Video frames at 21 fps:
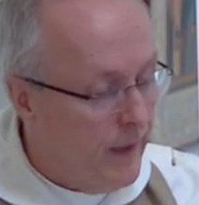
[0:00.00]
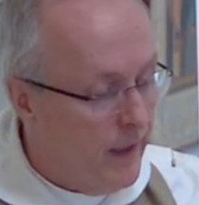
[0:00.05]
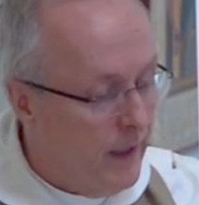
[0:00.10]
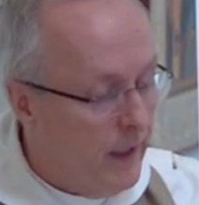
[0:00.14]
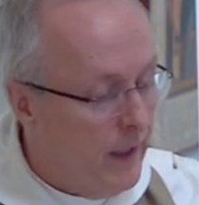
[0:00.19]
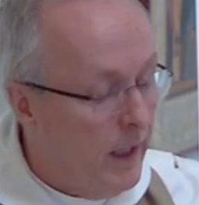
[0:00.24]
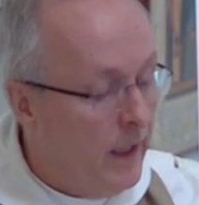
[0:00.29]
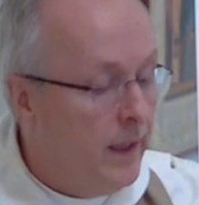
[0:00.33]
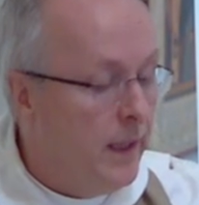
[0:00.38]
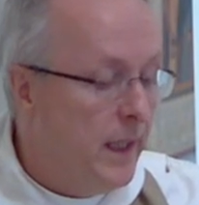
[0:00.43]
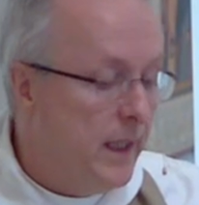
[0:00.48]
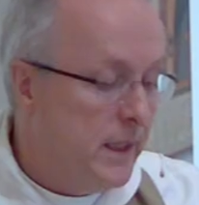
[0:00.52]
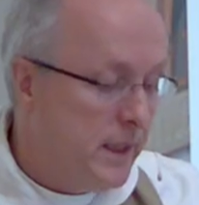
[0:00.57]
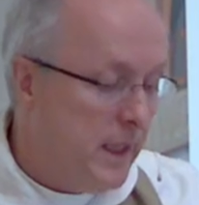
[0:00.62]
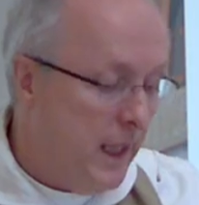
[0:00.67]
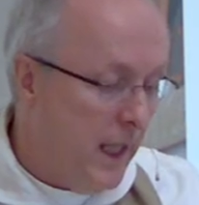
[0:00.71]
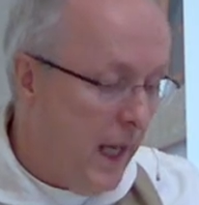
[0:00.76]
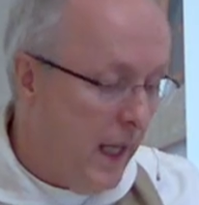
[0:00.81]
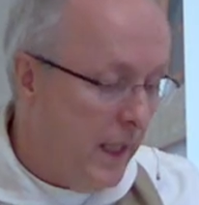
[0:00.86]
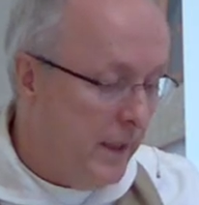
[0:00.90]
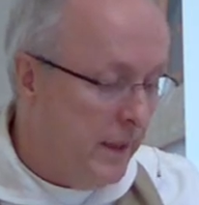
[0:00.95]
In this
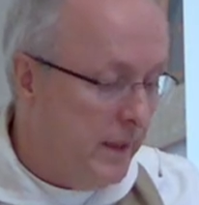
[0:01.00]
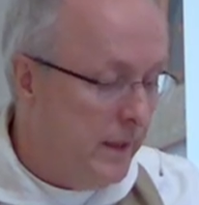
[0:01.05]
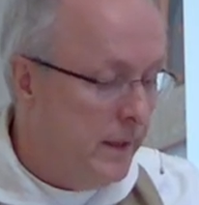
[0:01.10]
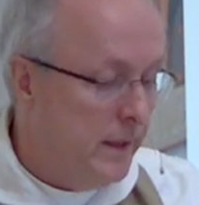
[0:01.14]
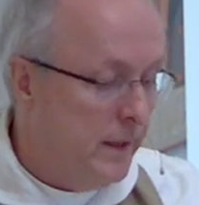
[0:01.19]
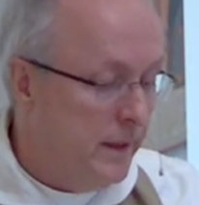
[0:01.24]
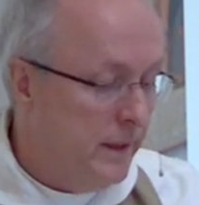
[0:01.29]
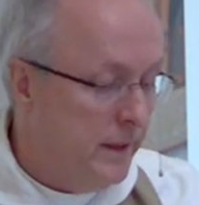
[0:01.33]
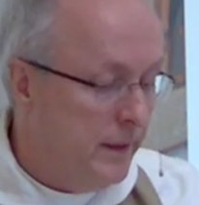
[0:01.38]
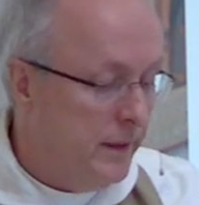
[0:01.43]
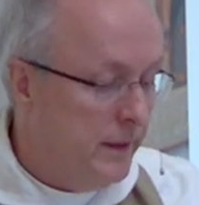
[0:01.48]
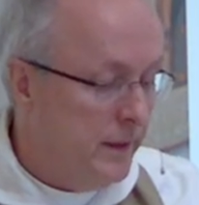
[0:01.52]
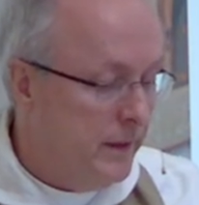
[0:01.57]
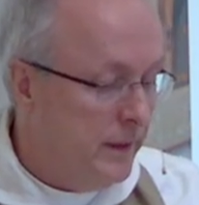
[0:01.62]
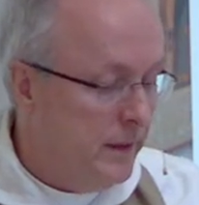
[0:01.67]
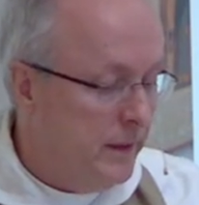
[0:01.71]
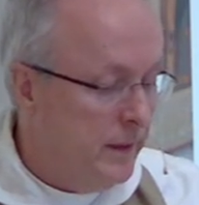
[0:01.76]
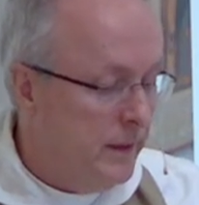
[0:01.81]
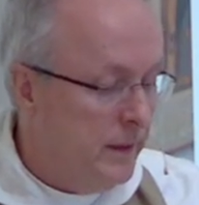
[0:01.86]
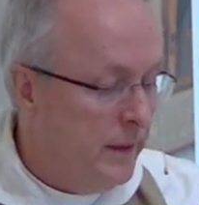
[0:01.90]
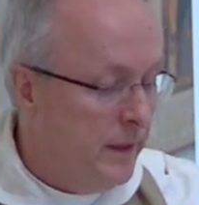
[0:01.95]
Lent,
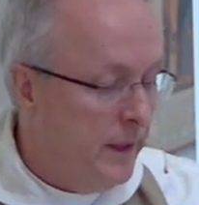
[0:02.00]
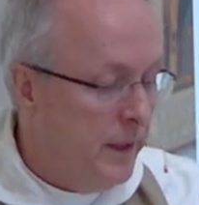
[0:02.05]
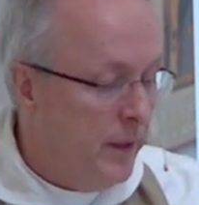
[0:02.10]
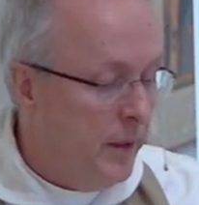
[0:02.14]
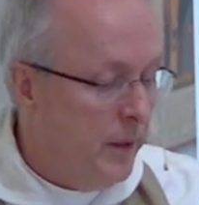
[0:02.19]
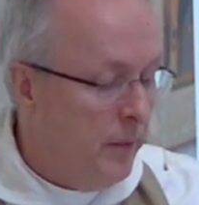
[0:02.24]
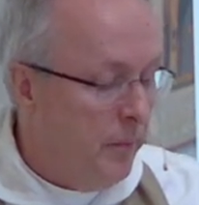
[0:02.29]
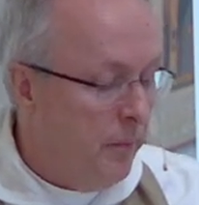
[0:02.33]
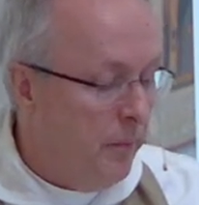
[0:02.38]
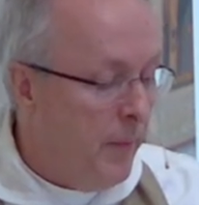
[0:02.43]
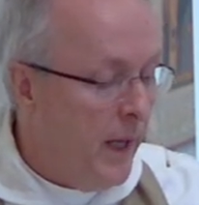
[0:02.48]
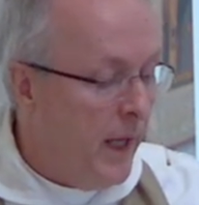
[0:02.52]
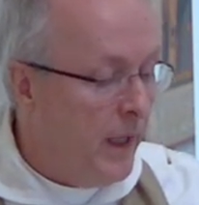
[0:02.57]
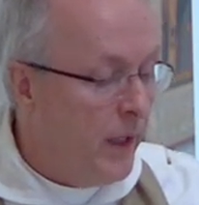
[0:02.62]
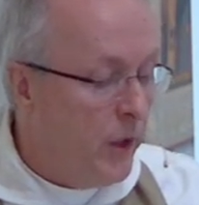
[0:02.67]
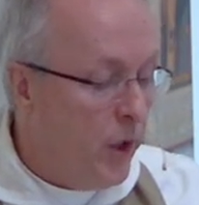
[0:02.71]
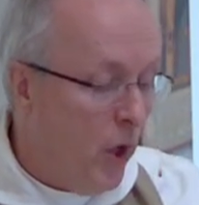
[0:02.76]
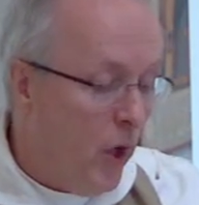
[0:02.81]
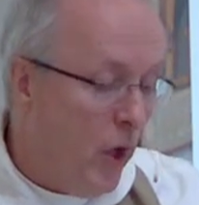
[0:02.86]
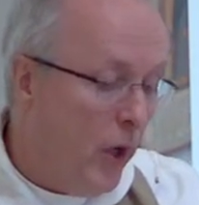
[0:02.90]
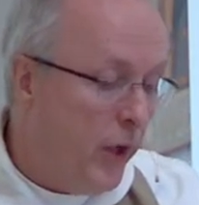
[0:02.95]
may
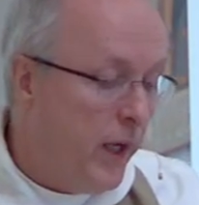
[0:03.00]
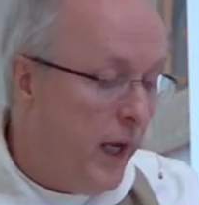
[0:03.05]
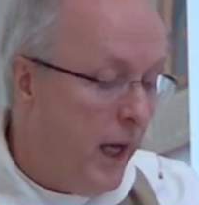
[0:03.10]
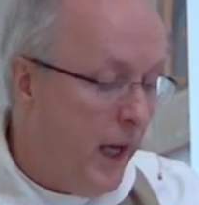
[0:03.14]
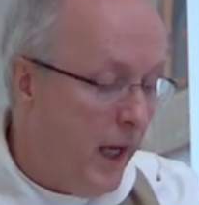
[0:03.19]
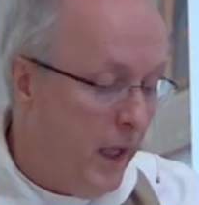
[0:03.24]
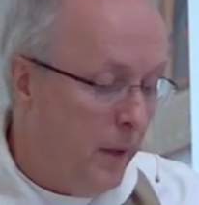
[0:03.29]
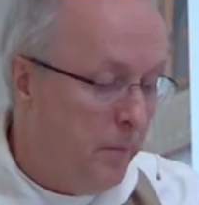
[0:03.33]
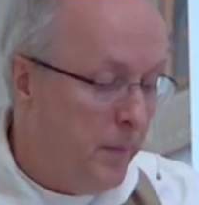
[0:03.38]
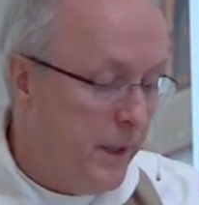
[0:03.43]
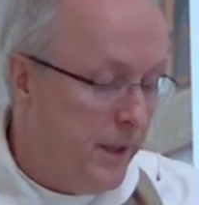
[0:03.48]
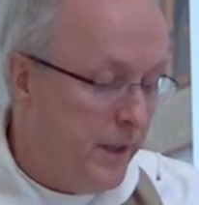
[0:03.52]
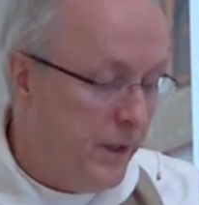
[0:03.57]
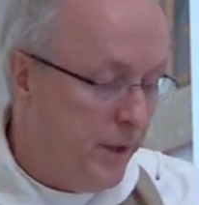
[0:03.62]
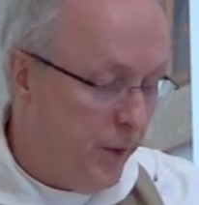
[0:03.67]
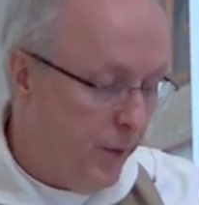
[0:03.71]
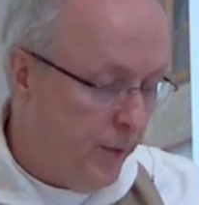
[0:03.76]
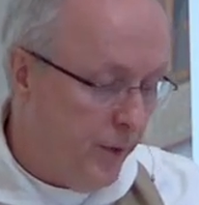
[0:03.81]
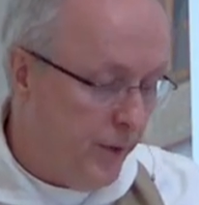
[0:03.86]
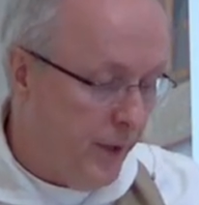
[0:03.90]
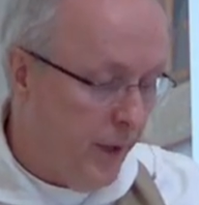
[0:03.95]
God help us
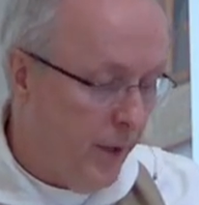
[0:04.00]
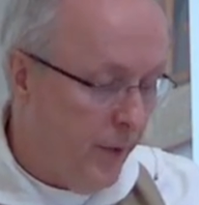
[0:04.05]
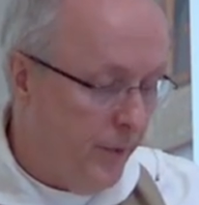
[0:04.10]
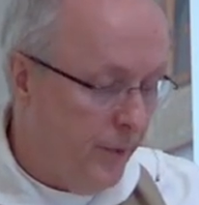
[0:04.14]
do so.